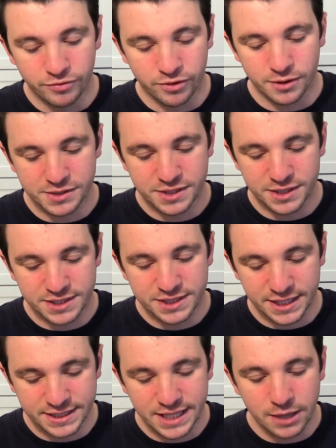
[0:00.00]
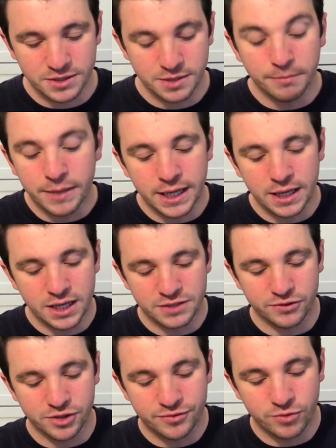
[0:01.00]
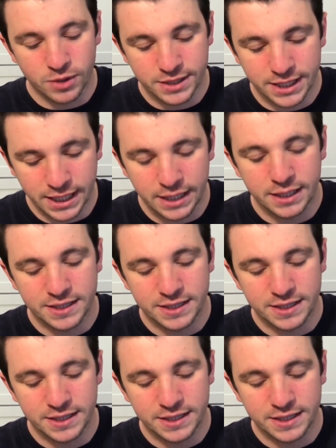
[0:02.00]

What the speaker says: verse that sticks out to me is verse 14.